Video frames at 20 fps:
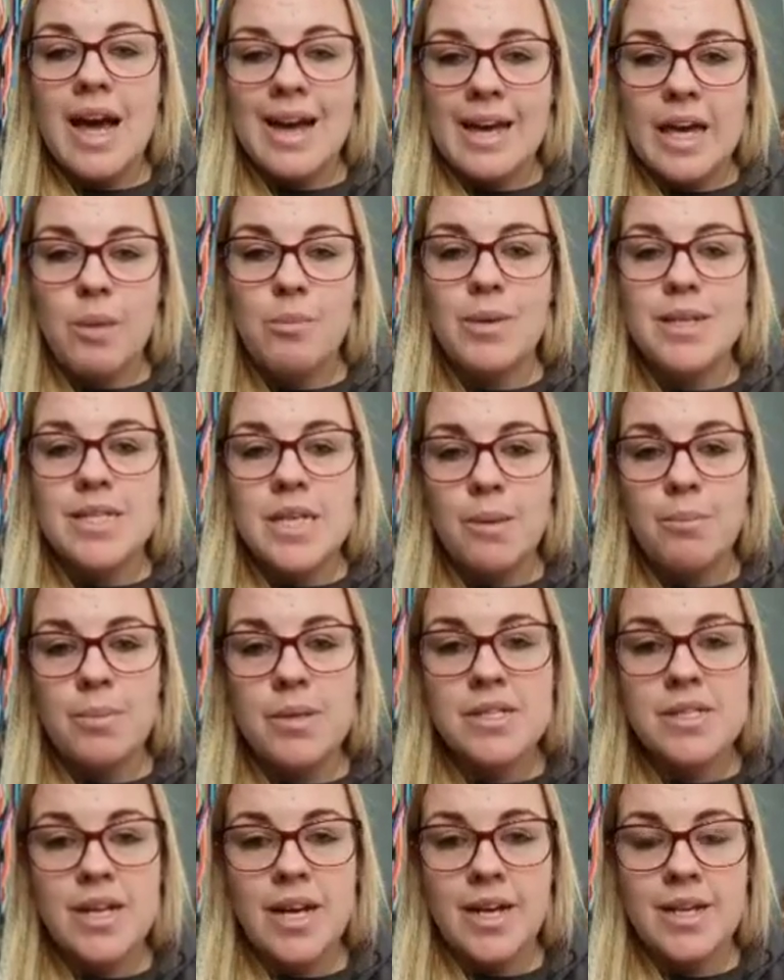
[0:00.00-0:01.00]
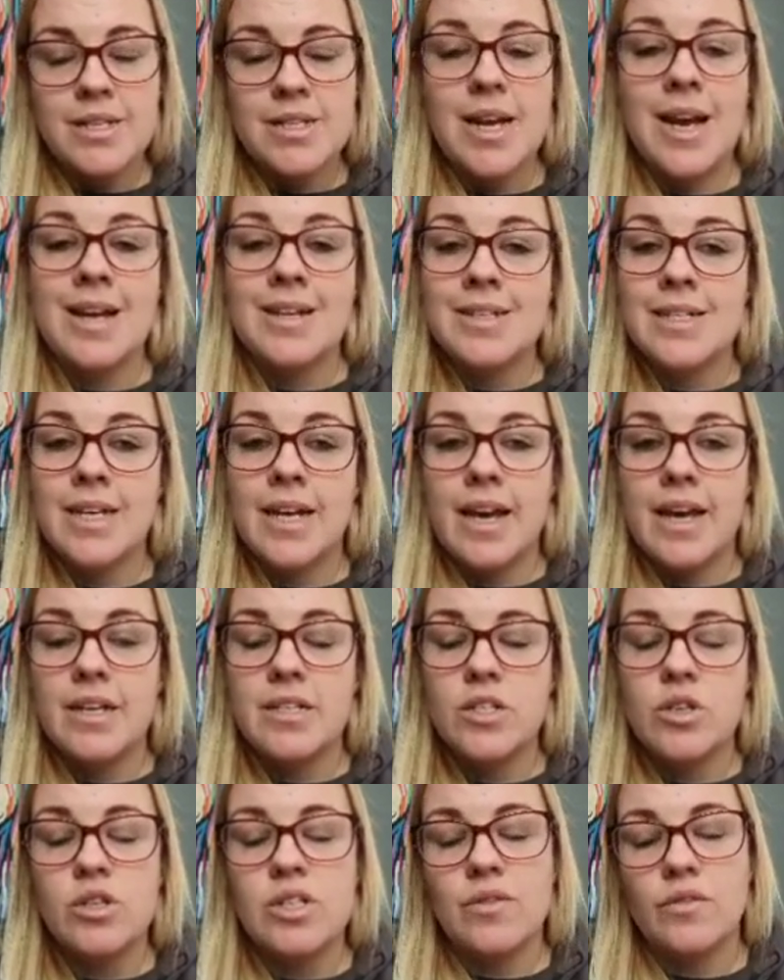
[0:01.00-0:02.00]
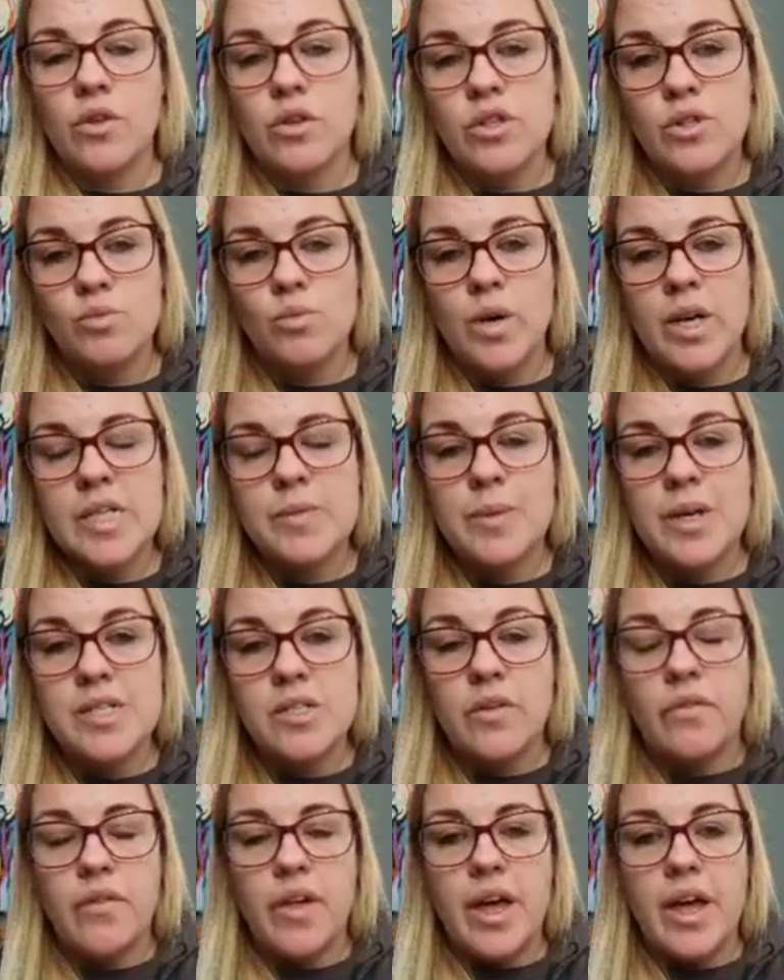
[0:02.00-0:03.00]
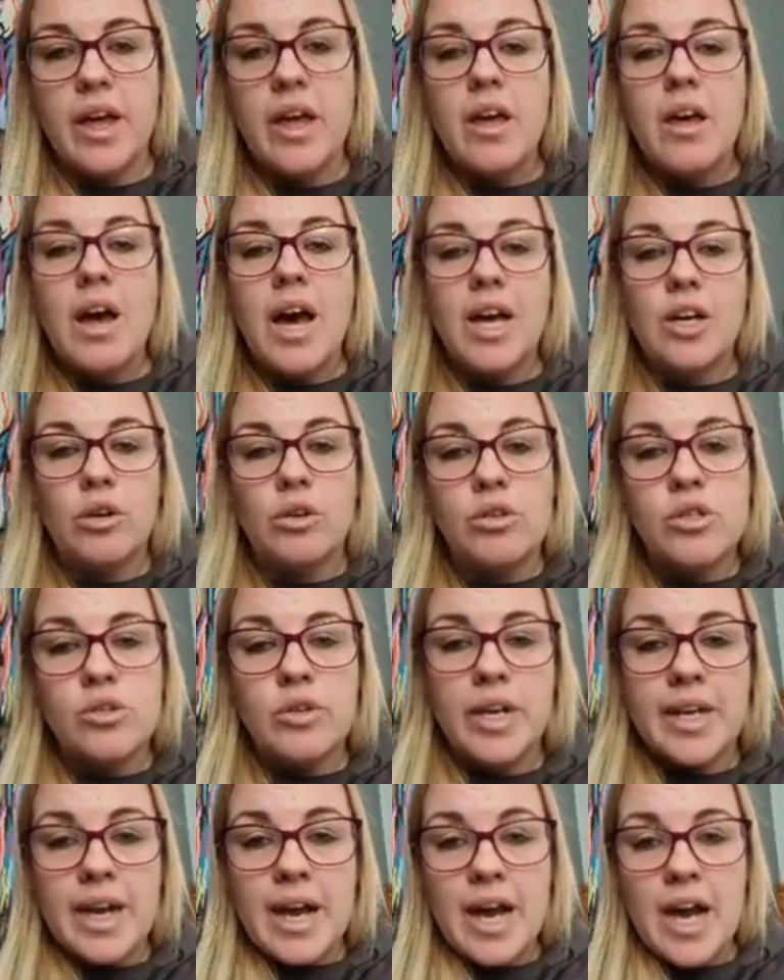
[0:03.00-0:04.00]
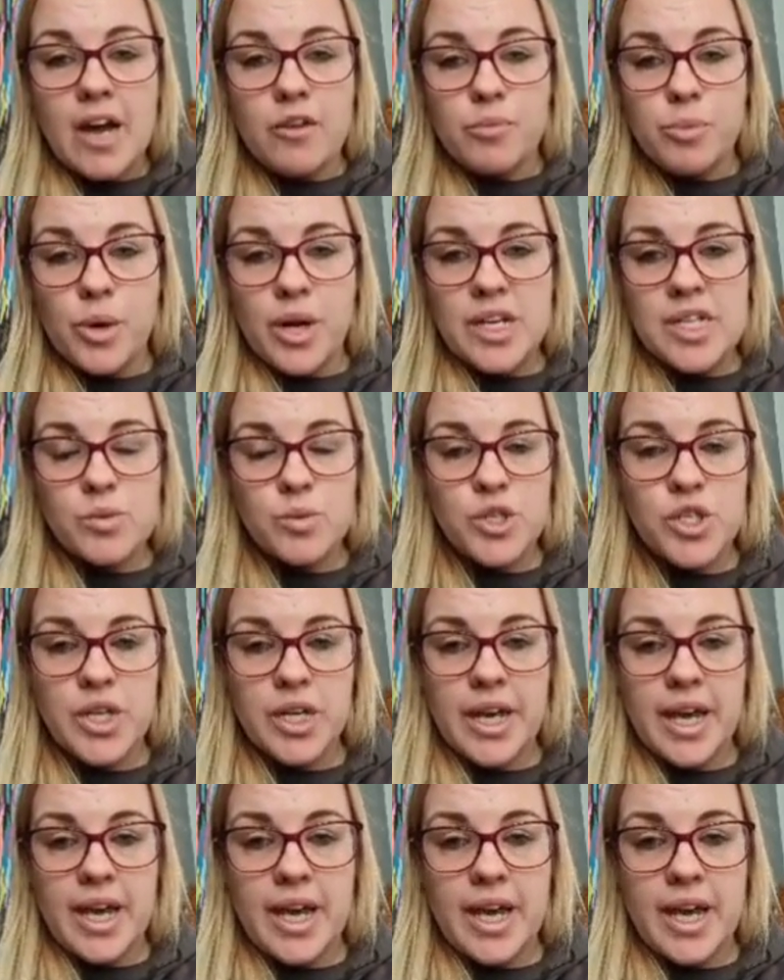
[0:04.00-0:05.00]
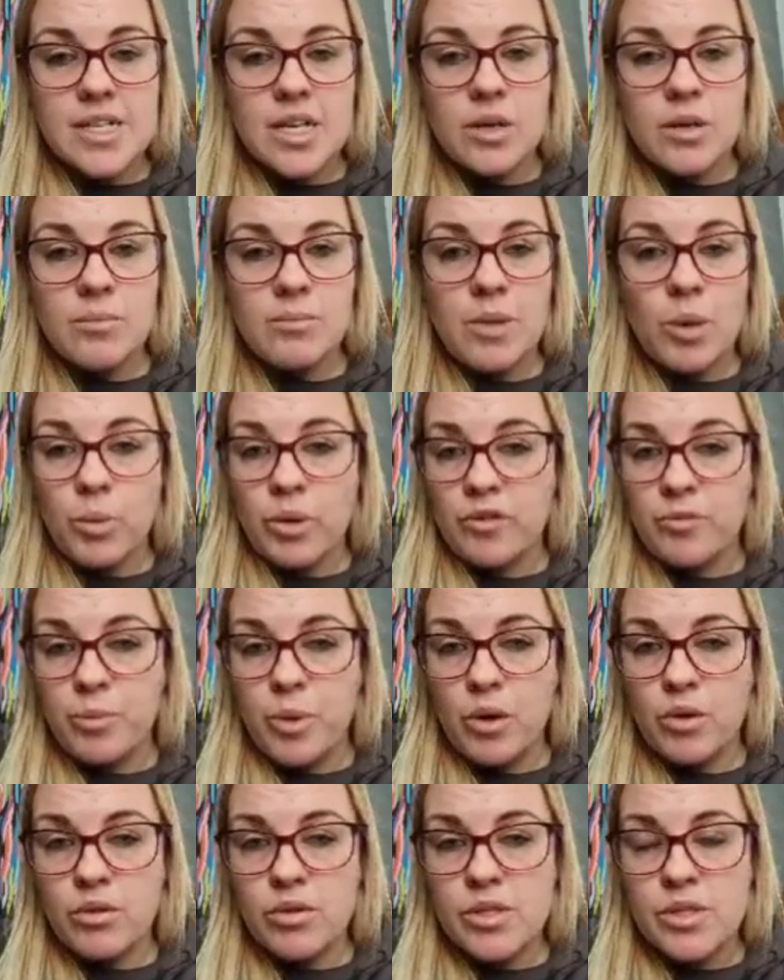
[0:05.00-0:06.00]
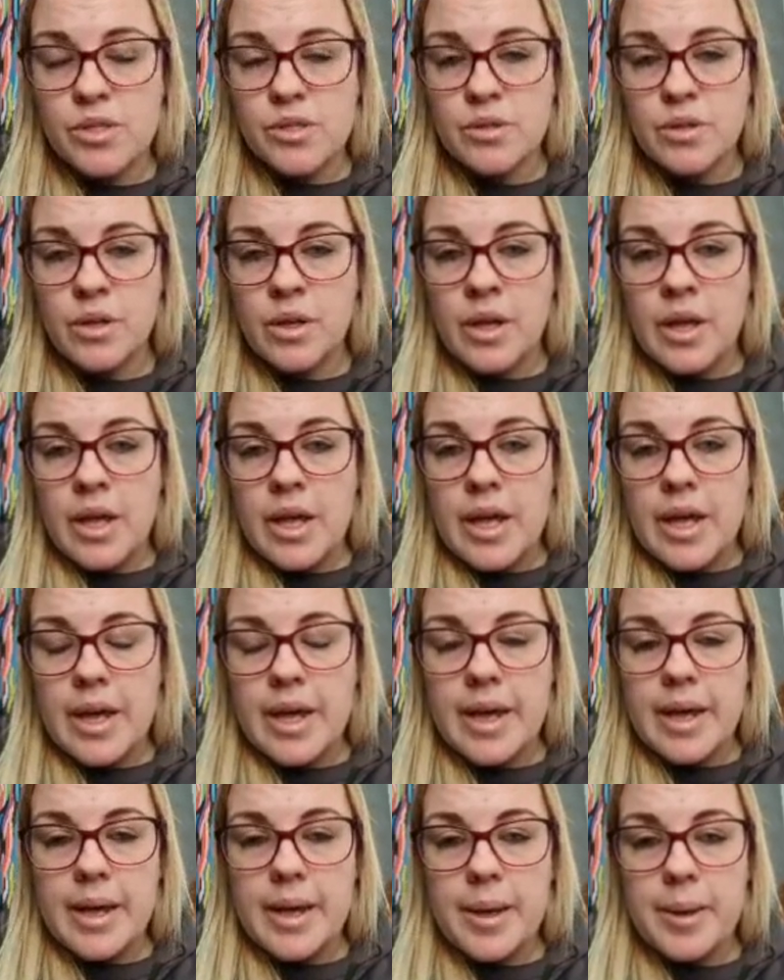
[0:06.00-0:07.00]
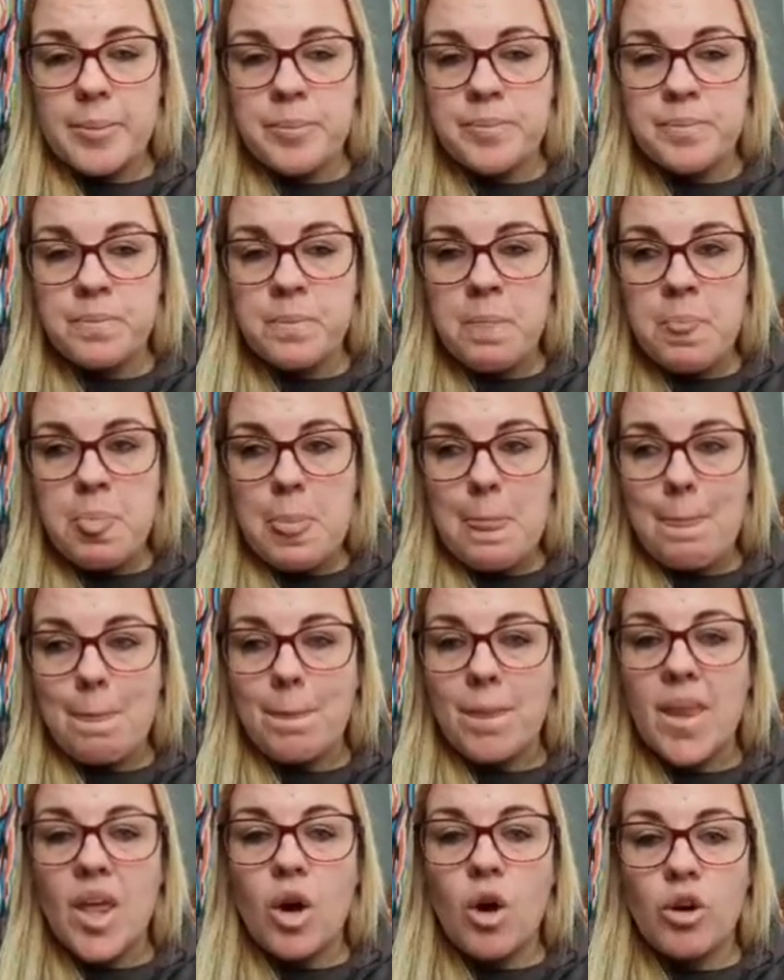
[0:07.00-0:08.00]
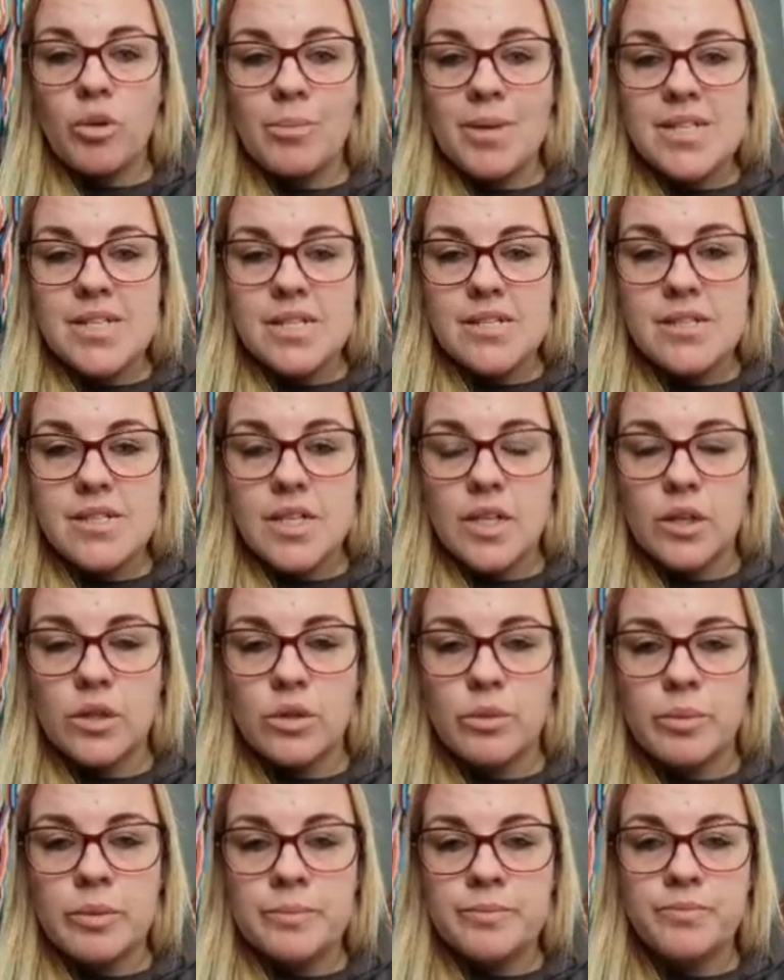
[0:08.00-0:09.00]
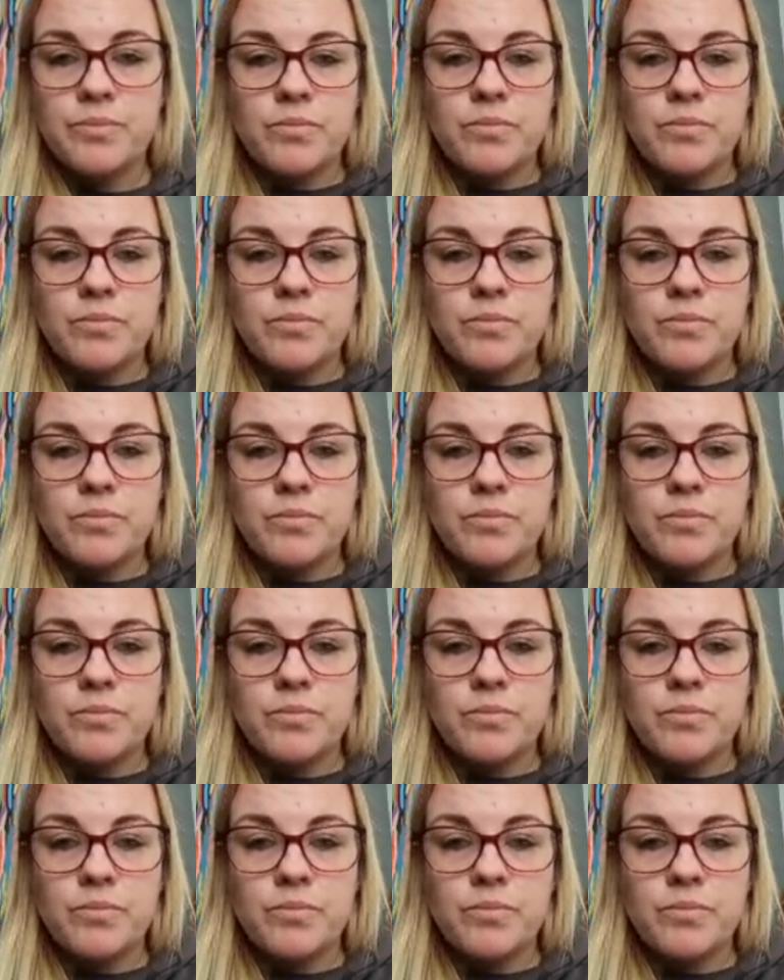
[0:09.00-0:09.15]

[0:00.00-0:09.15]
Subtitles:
I get my 10% and I get, because I've got some wax bars on there, I also get a half price, which I get my whiff box on my Scentsy Club.